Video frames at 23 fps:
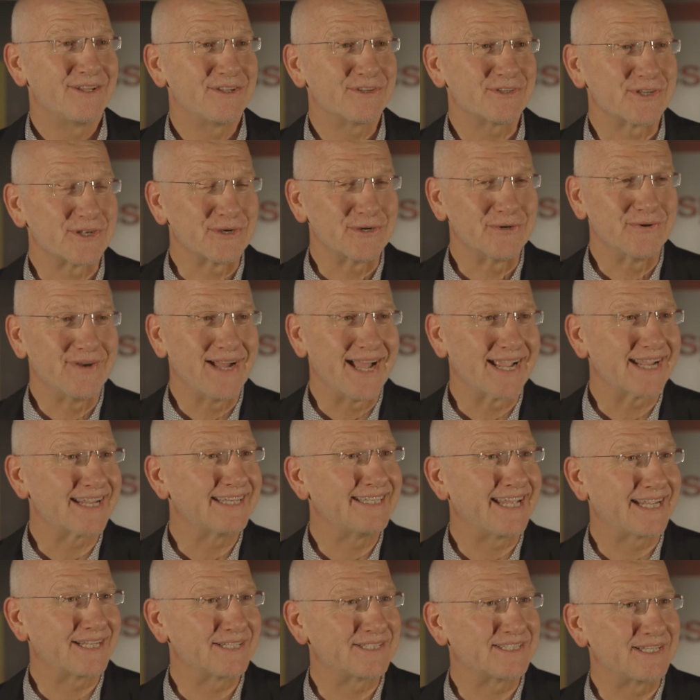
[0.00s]
So I can
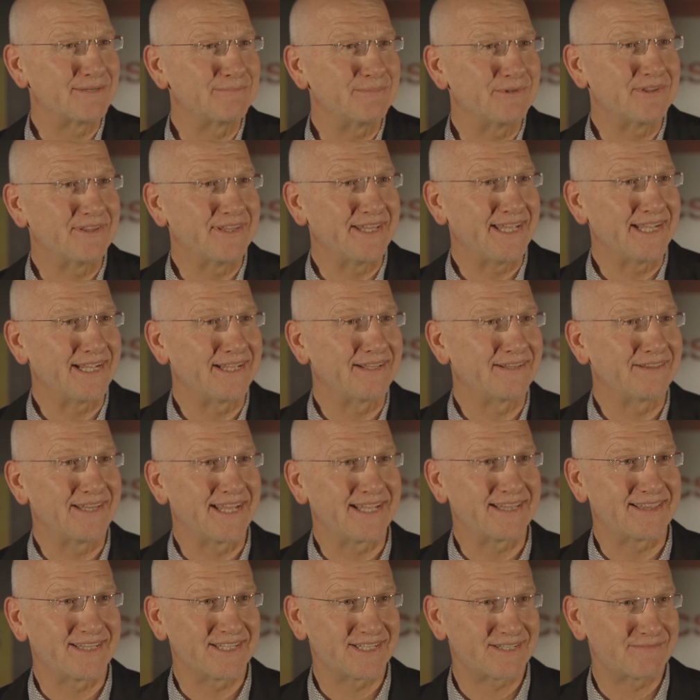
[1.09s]
take a simple thing
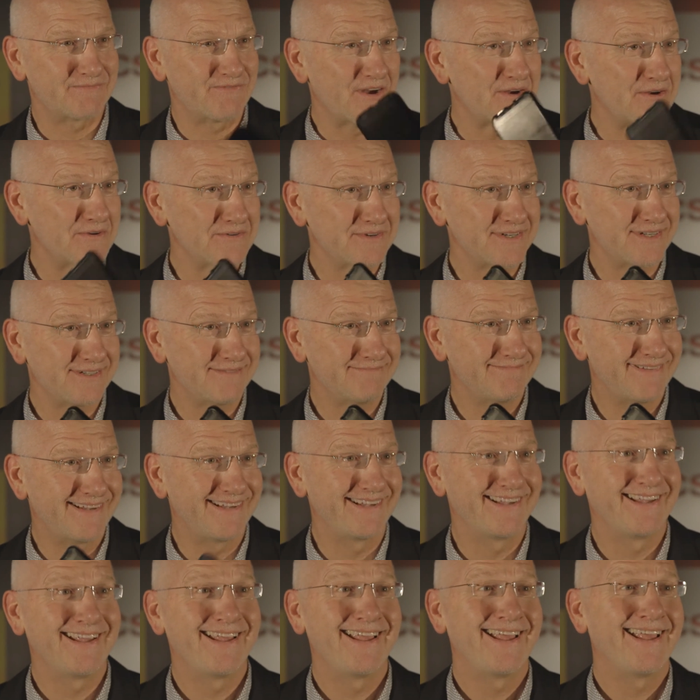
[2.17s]
like this phone
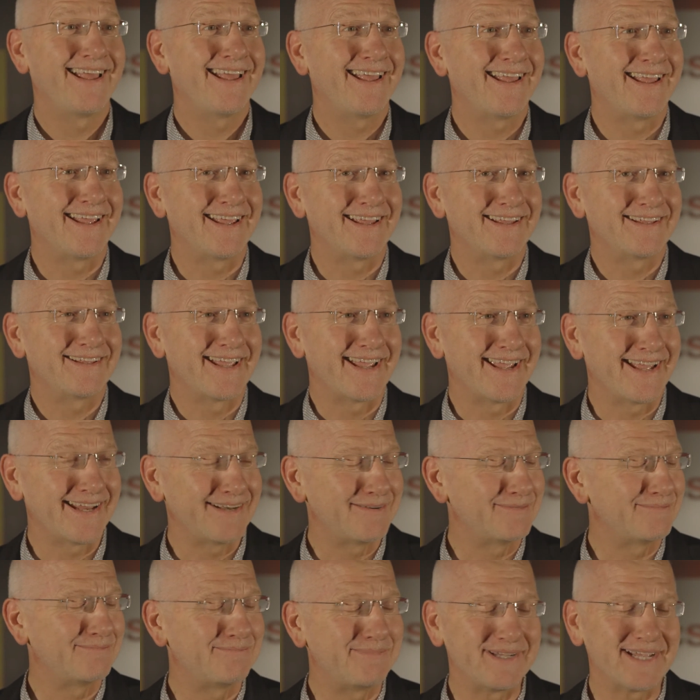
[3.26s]

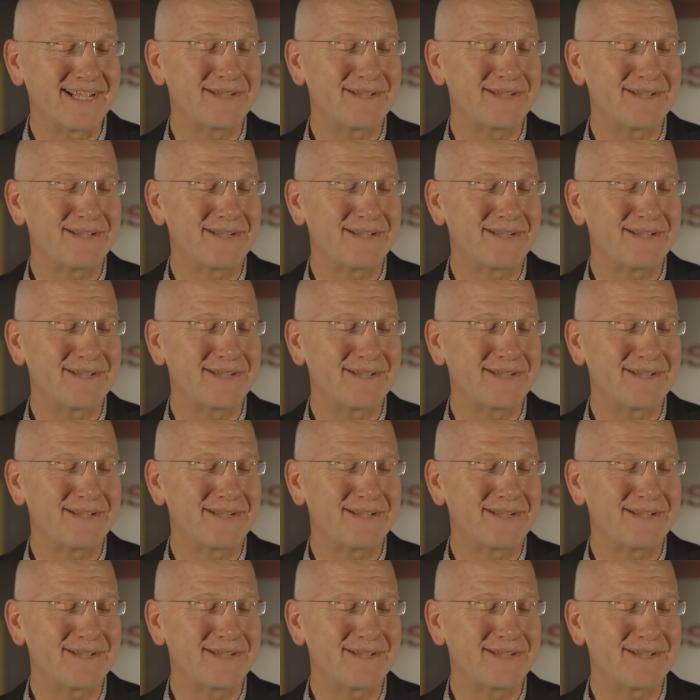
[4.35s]
and be